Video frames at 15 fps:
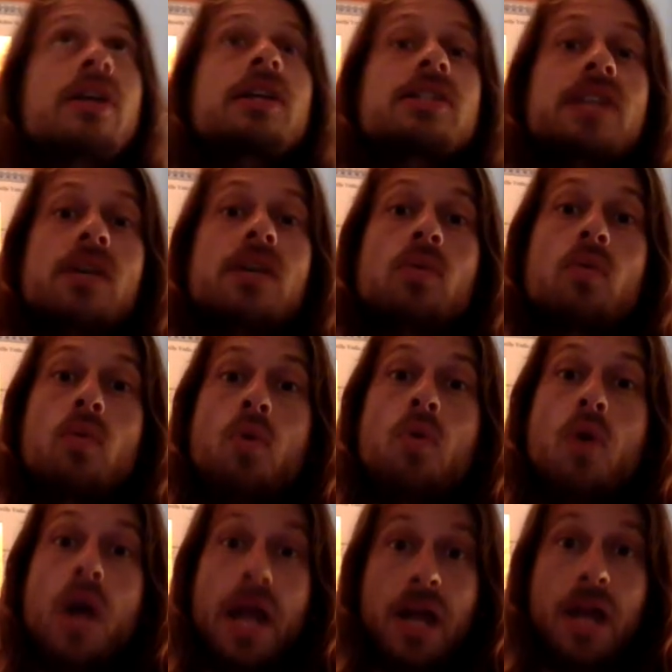is, like,
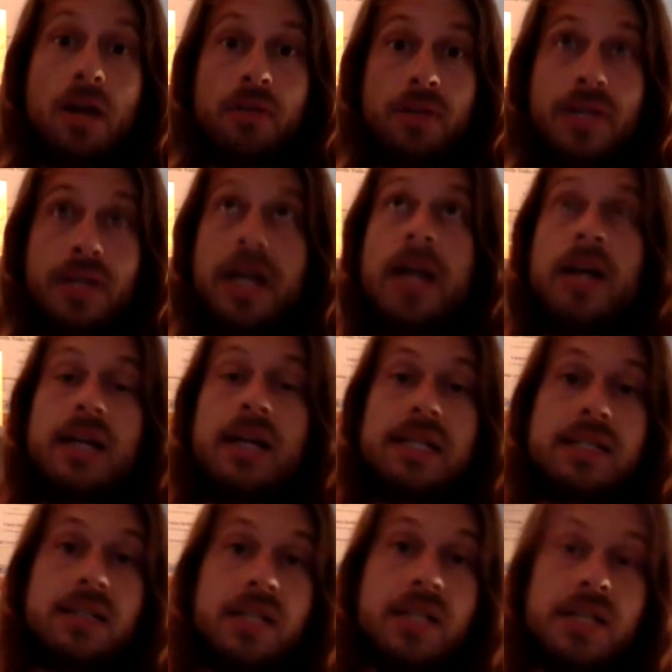way over there. It's
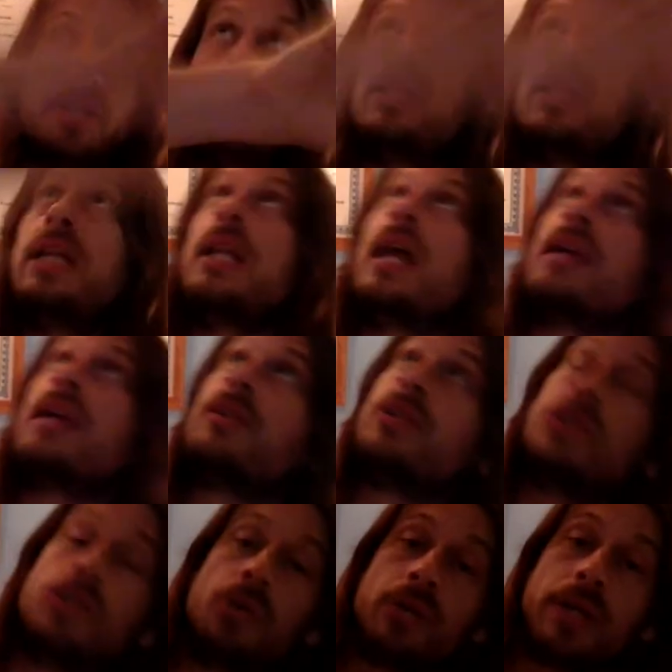literally, like,
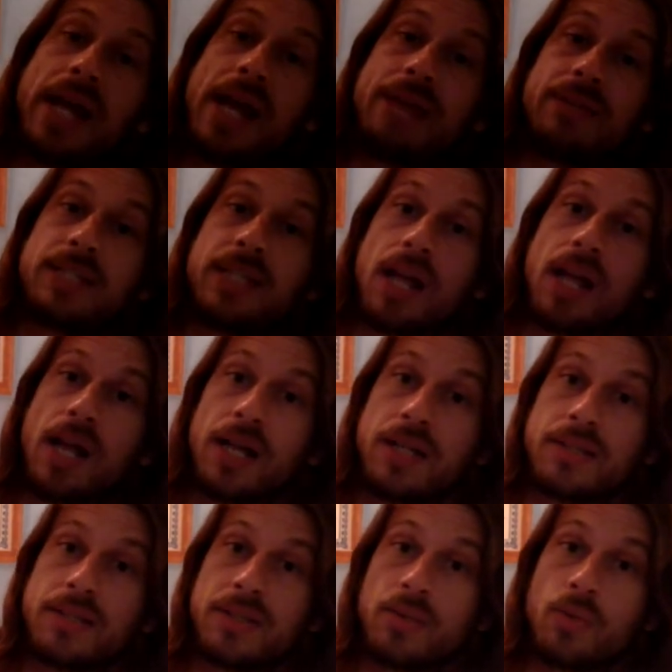2.5
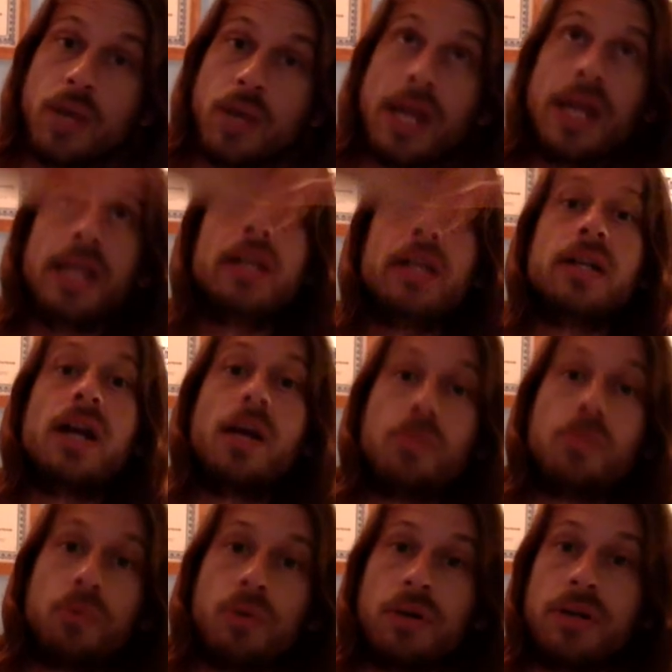signs away in an
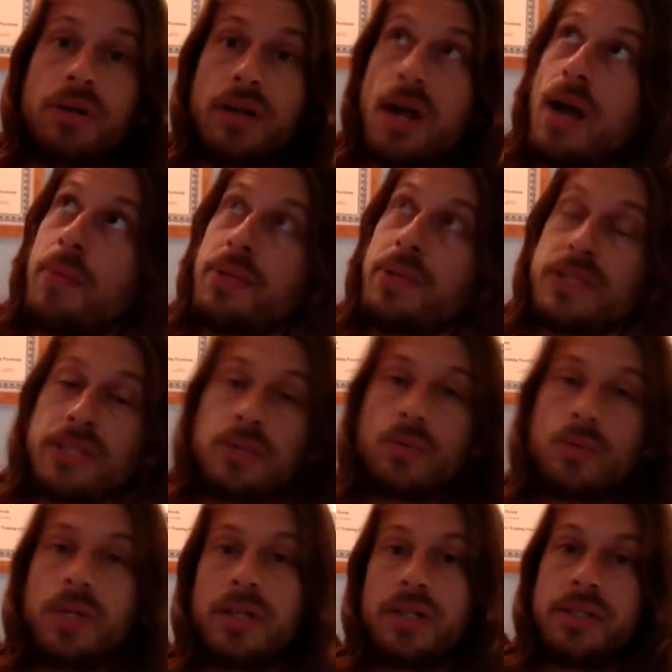upward, opposite,
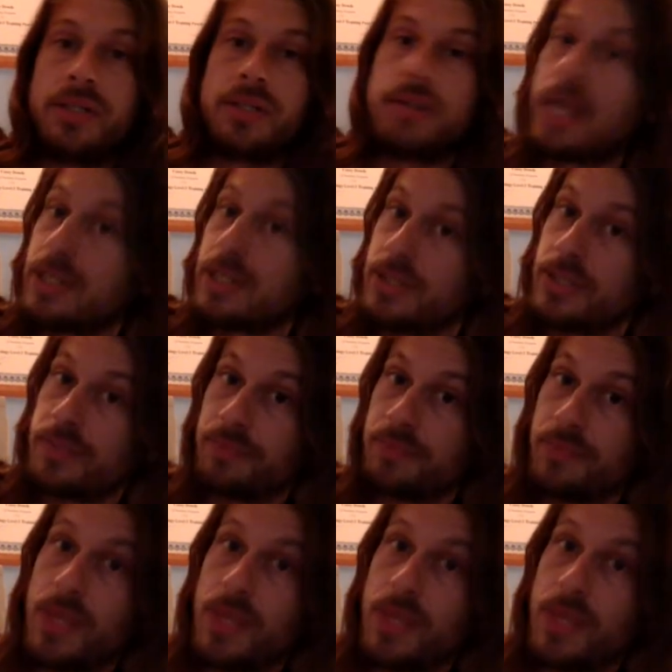weirder direction.